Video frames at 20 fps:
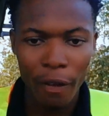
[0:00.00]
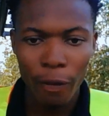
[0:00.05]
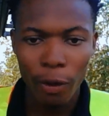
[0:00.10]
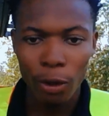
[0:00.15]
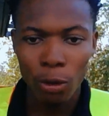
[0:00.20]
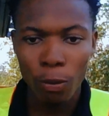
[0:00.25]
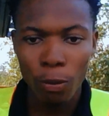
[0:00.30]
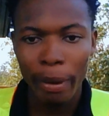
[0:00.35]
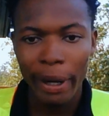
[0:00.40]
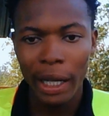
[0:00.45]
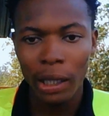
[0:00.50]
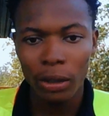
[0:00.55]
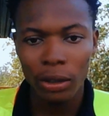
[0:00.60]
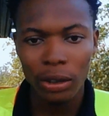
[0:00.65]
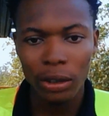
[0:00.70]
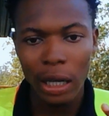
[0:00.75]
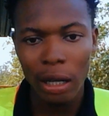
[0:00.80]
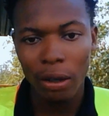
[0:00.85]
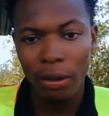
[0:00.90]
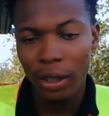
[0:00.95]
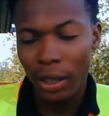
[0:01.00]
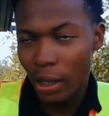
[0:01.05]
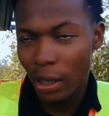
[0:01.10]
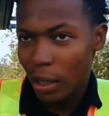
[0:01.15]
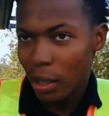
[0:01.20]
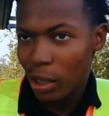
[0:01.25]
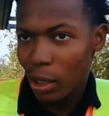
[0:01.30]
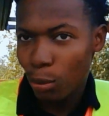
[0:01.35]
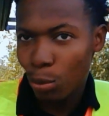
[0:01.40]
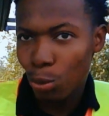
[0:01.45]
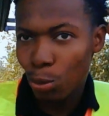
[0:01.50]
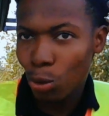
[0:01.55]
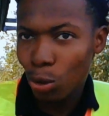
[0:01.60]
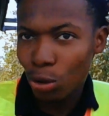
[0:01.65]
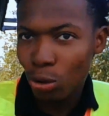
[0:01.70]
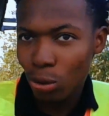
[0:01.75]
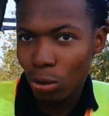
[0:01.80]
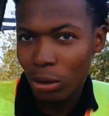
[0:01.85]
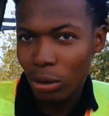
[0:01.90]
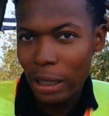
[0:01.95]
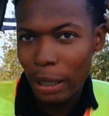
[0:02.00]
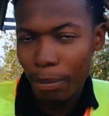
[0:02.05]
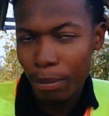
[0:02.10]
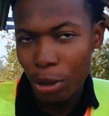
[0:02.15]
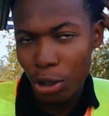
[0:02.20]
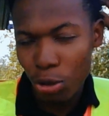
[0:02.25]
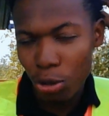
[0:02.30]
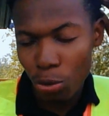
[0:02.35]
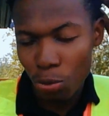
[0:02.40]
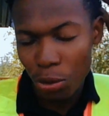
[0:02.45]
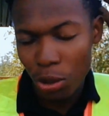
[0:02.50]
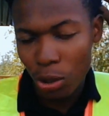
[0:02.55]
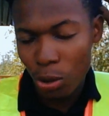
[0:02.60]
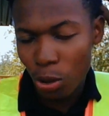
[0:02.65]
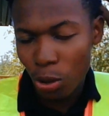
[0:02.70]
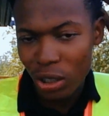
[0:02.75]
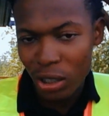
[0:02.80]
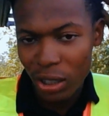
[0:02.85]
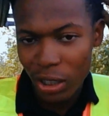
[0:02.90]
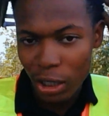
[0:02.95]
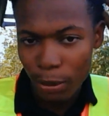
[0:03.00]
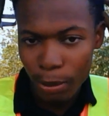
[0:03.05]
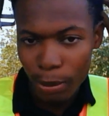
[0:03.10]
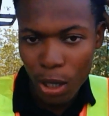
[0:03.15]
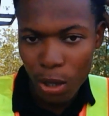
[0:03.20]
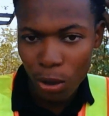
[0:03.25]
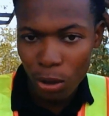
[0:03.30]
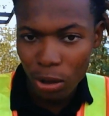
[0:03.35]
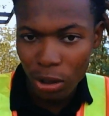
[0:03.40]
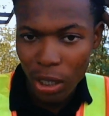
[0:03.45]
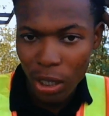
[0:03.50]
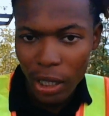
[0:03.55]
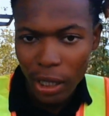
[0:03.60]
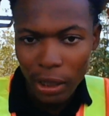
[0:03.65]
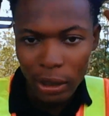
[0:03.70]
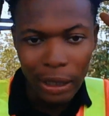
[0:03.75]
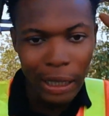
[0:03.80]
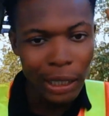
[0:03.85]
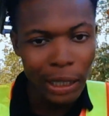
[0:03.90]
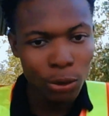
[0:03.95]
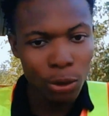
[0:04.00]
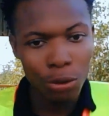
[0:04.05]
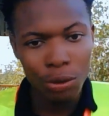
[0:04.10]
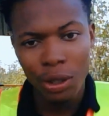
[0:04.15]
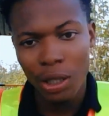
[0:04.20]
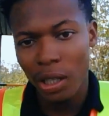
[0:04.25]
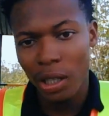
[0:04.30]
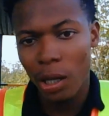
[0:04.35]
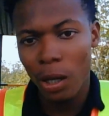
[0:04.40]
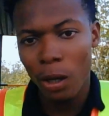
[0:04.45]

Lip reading: fellow pilots out there, they would want to snap pictures with coordinates, because that's what really